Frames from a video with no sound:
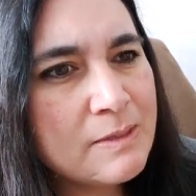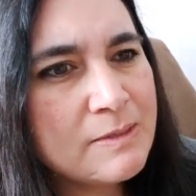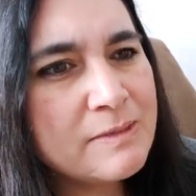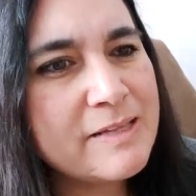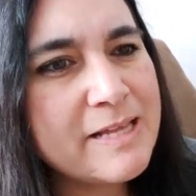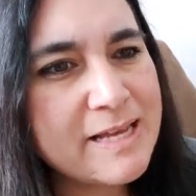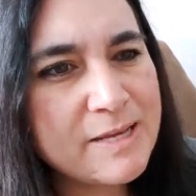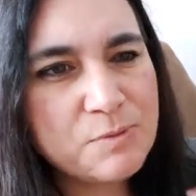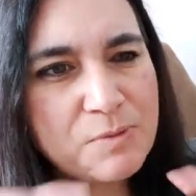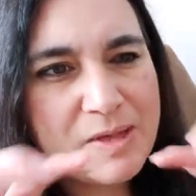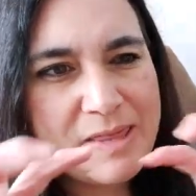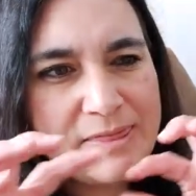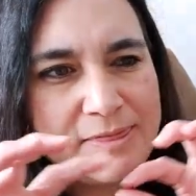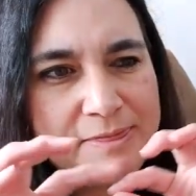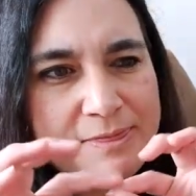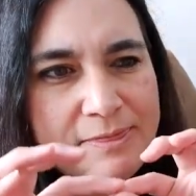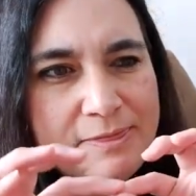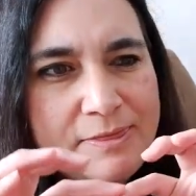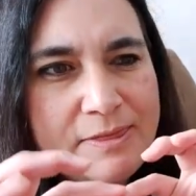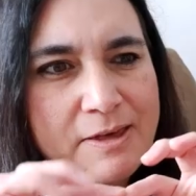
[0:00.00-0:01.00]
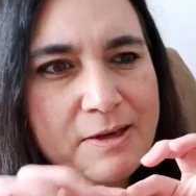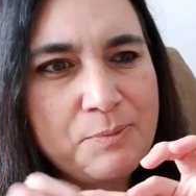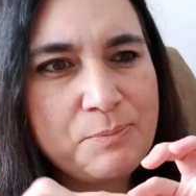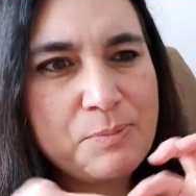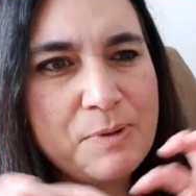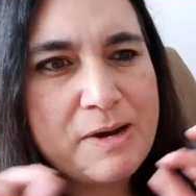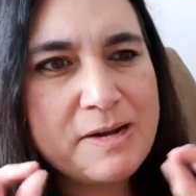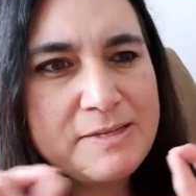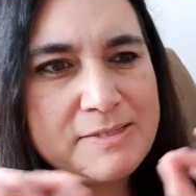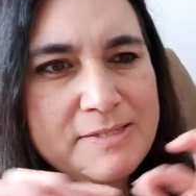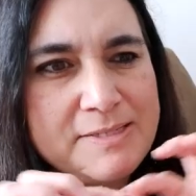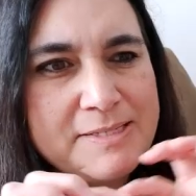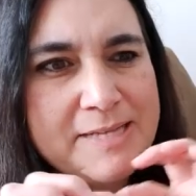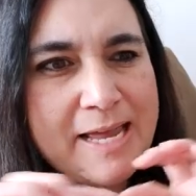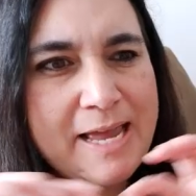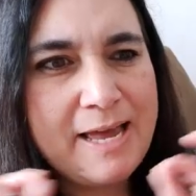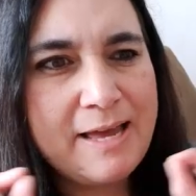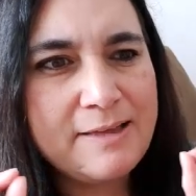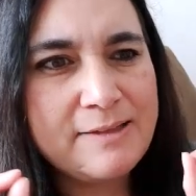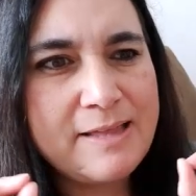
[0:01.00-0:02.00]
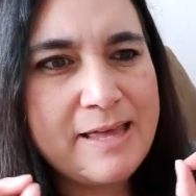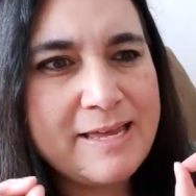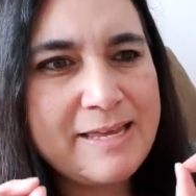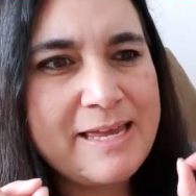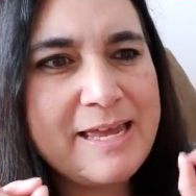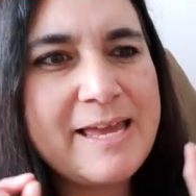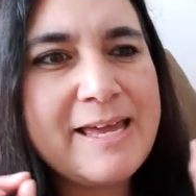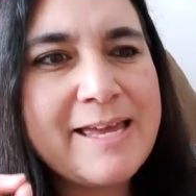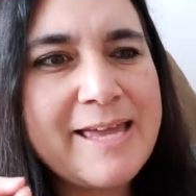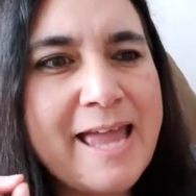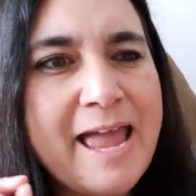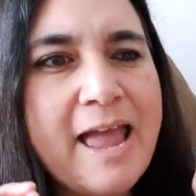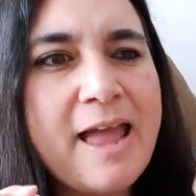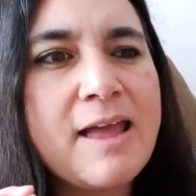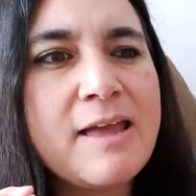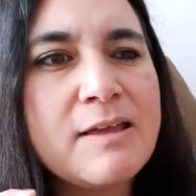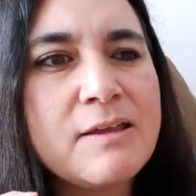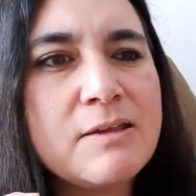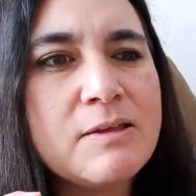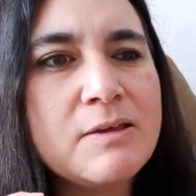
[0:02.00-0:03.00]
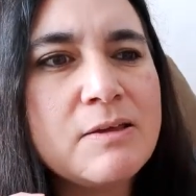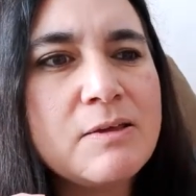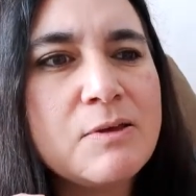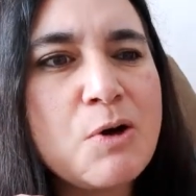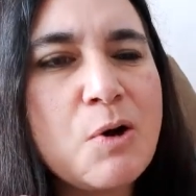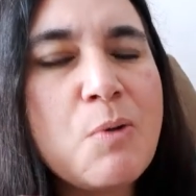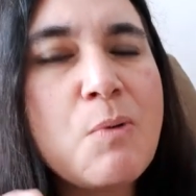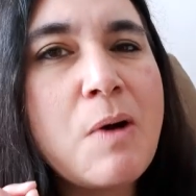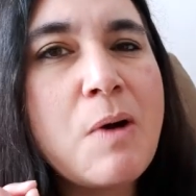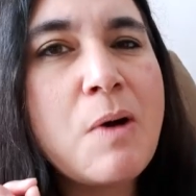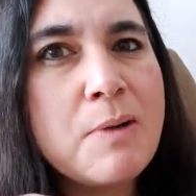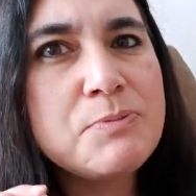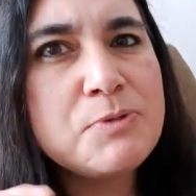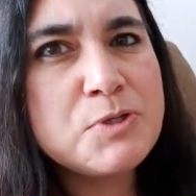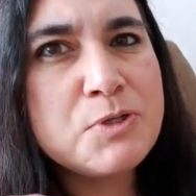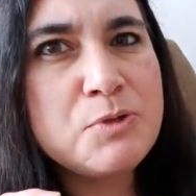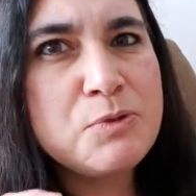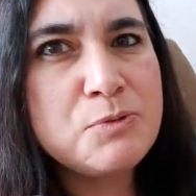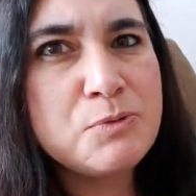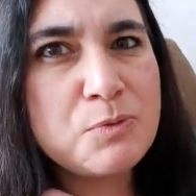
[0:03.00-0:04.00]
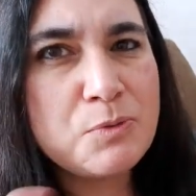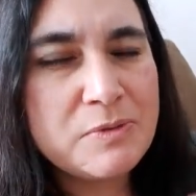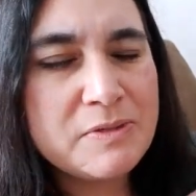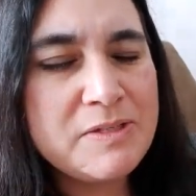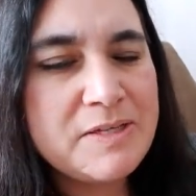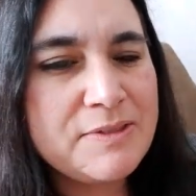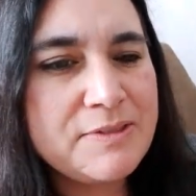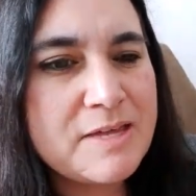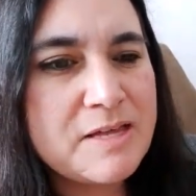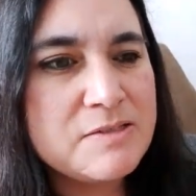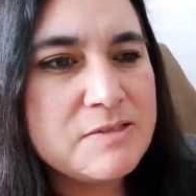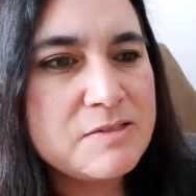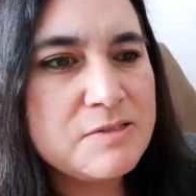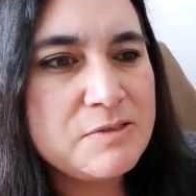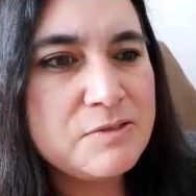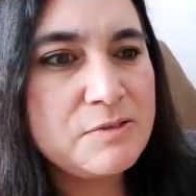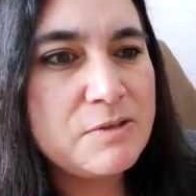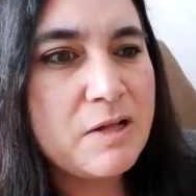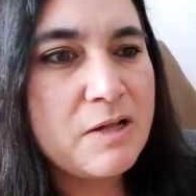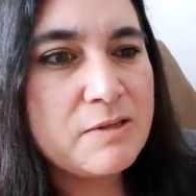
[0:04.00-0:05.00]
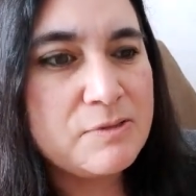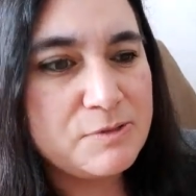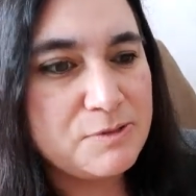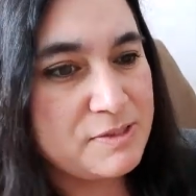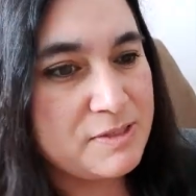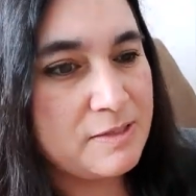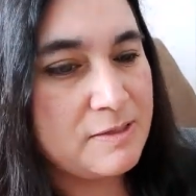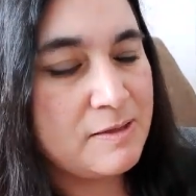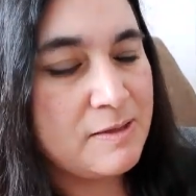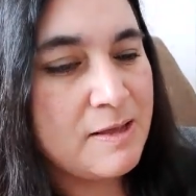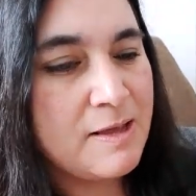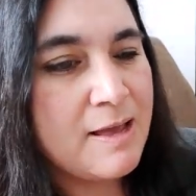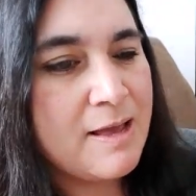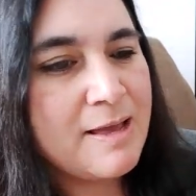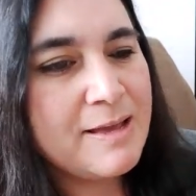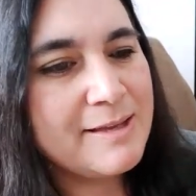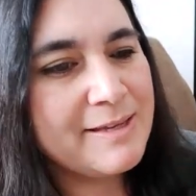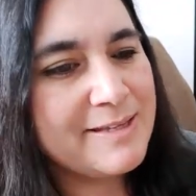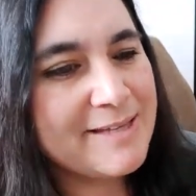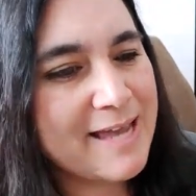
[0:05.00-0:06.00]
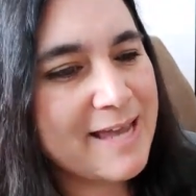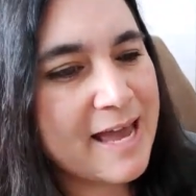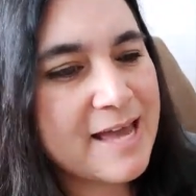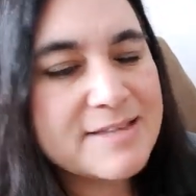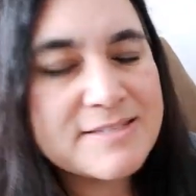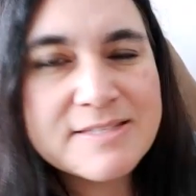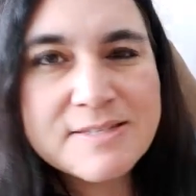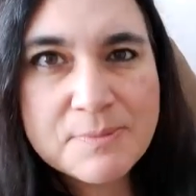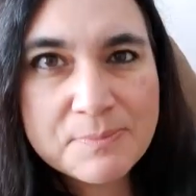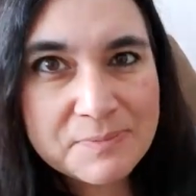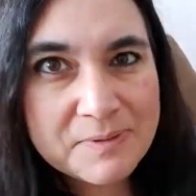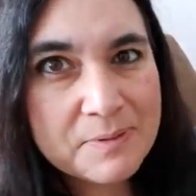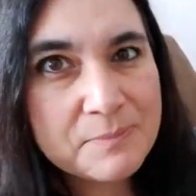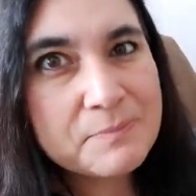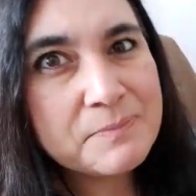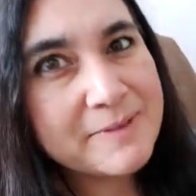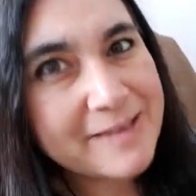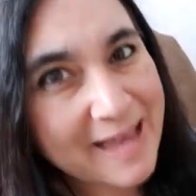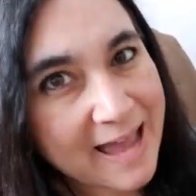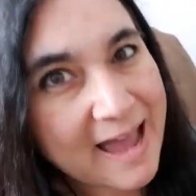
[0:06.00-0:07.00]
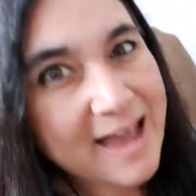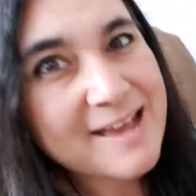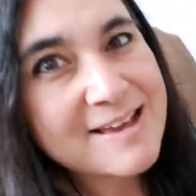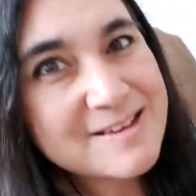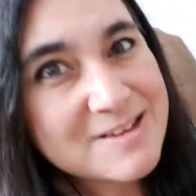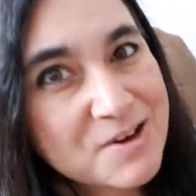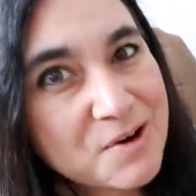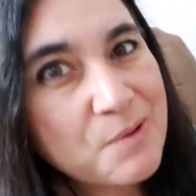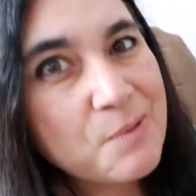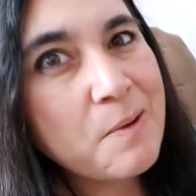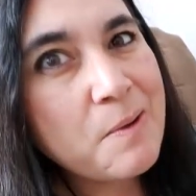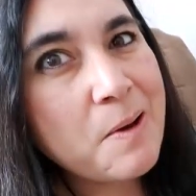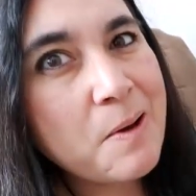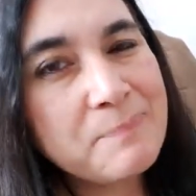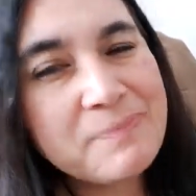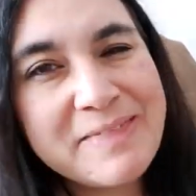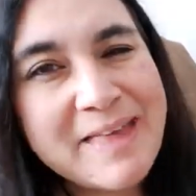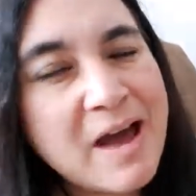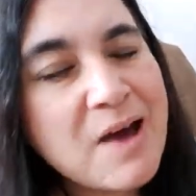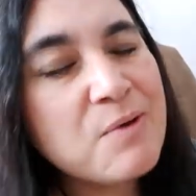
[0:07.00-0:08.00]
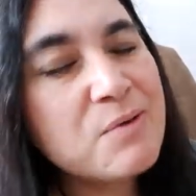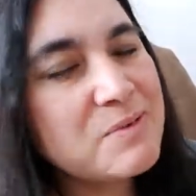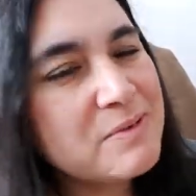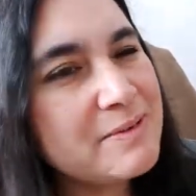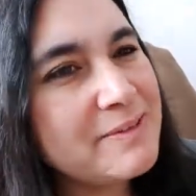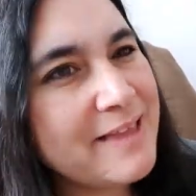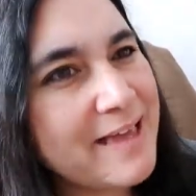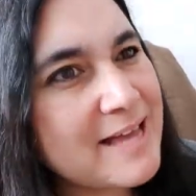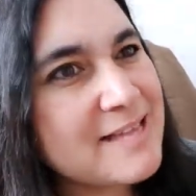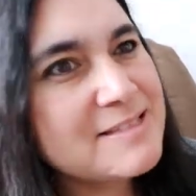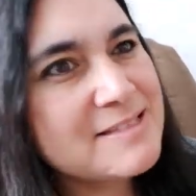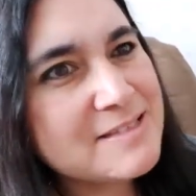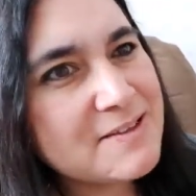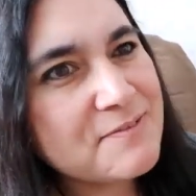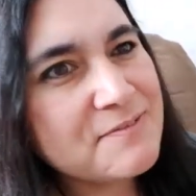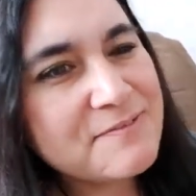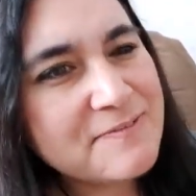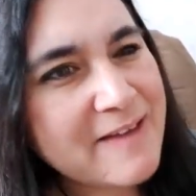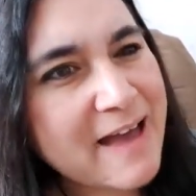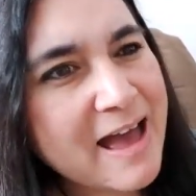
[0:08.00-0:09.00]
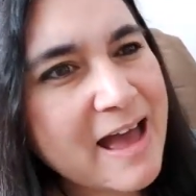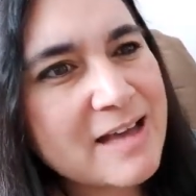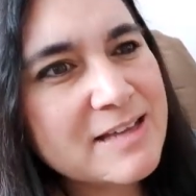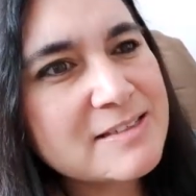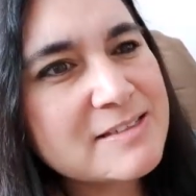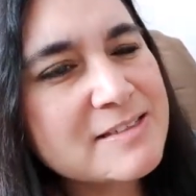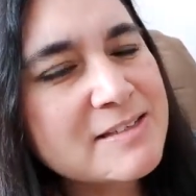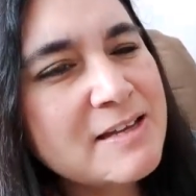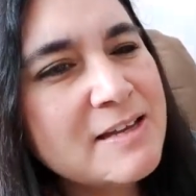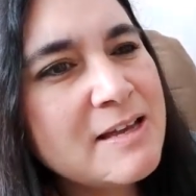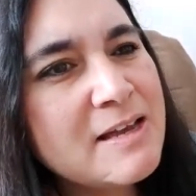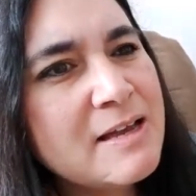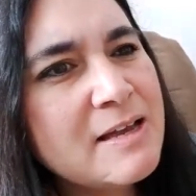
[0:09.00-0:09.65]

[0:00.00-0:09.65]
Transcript: like when the price tag, like it can go up to twenty thousand dollars. Yeah, some of them can go up. That that's a fact.